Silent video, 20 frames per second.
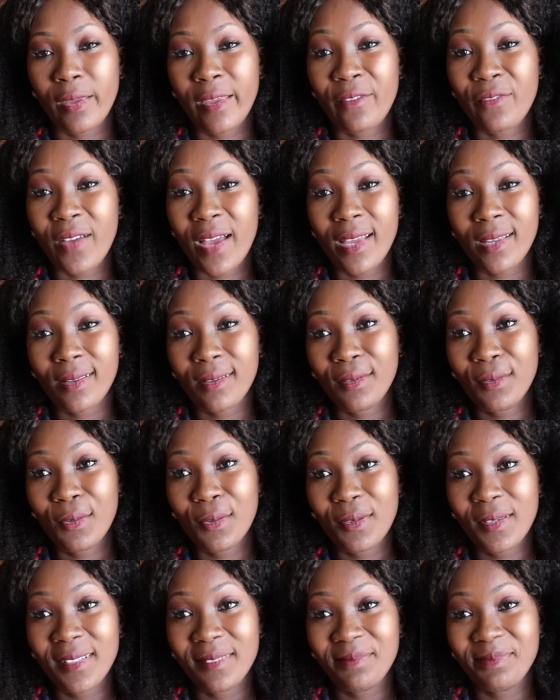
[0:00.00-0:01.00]
If I can do
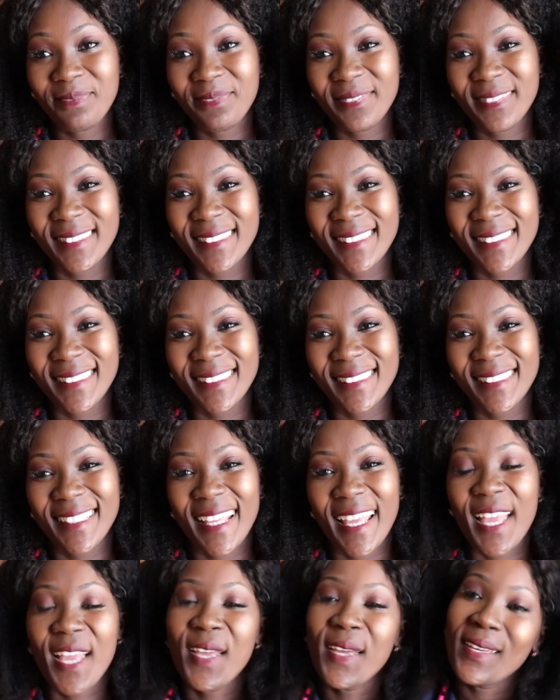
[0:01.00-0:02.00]

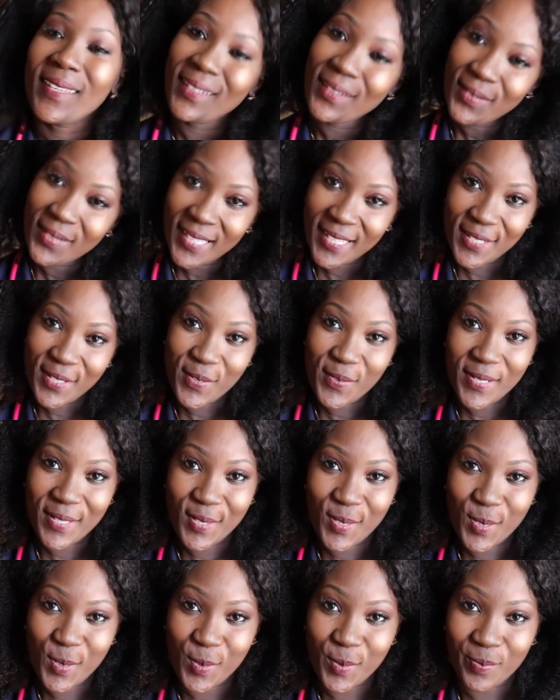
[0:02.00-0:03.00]
it, you can do
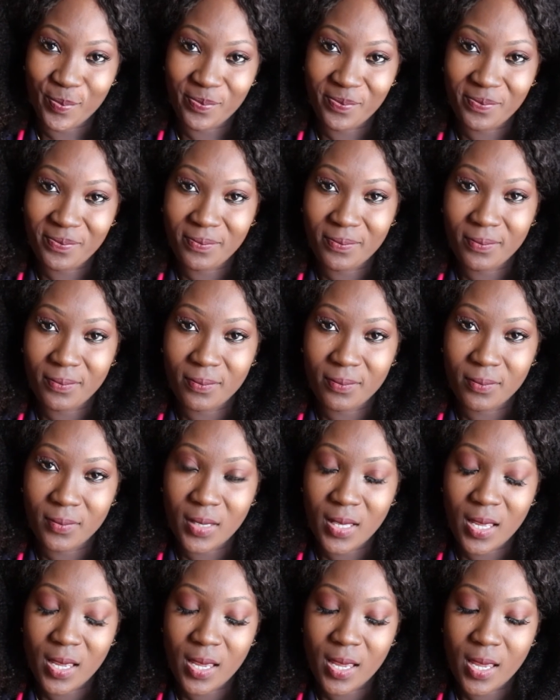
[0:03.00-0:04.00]
it too.
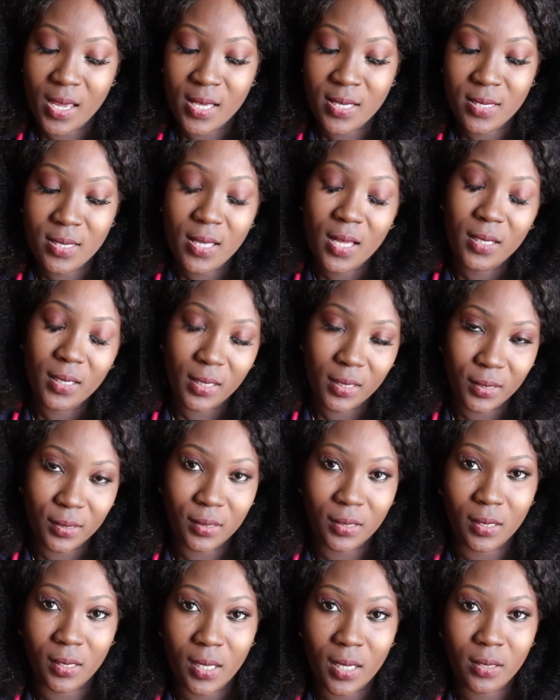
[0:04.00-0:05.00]
It's not
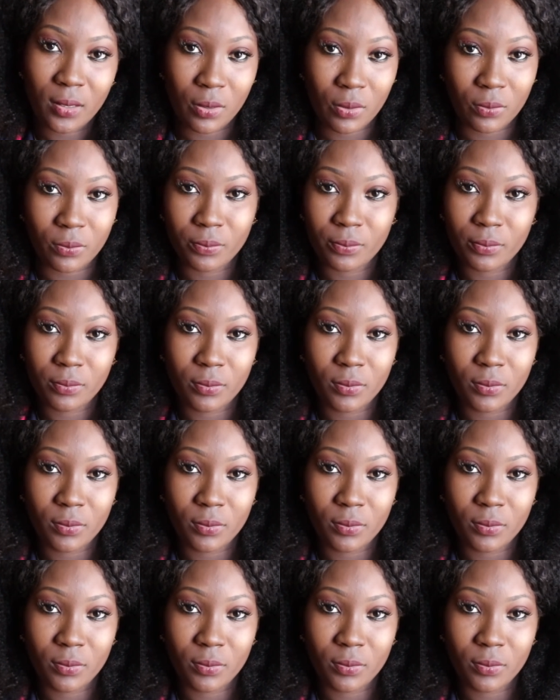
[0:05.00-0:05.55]
easy, I know.